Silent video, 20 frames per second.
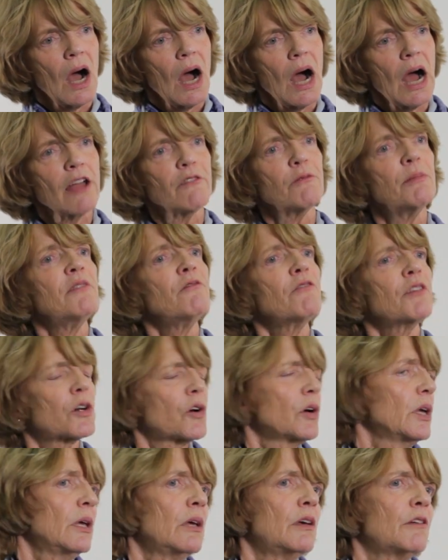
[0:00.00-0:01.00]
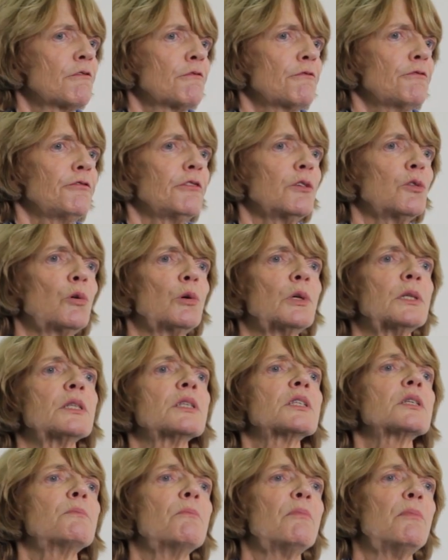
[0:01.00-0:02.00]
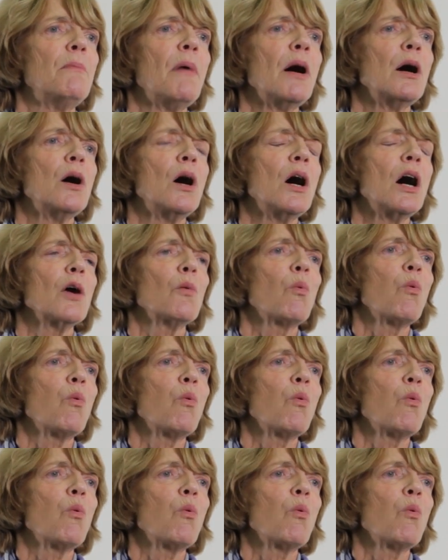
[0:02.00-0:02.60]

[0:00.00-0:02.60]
I've been very influenced by